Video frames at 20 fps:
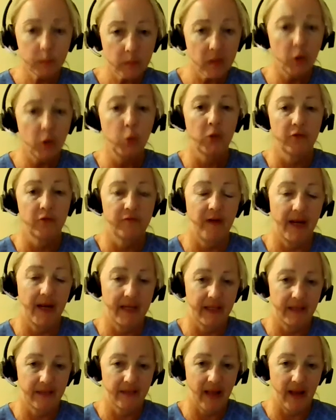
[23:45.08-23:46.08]
who were
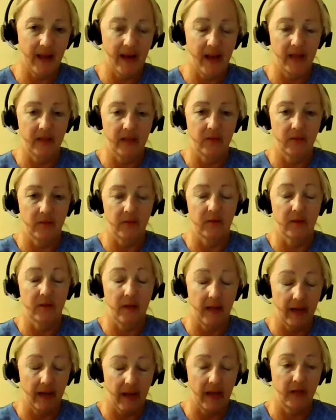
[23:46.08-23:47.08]
fighting that
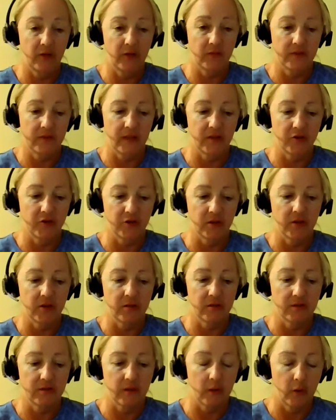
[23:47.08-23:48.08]

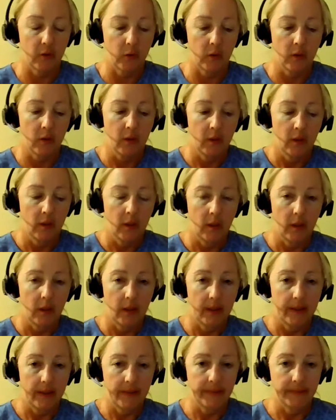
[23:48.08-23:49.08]
accusation. So
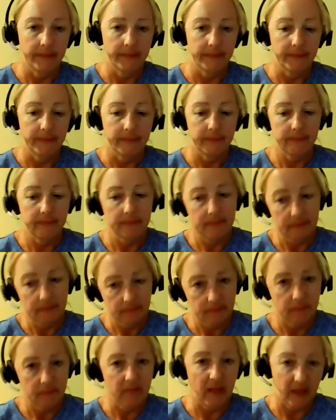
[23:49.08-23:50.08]

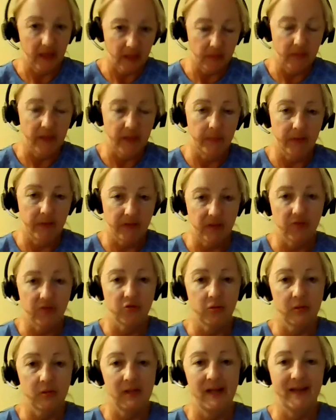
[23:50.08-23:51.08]
that could be a
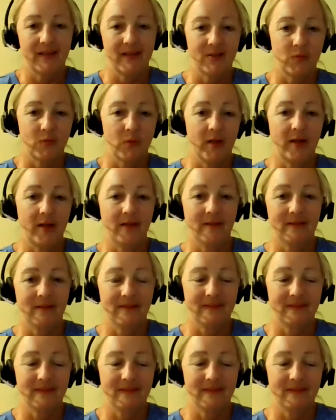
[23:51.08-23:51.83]
potential client as well.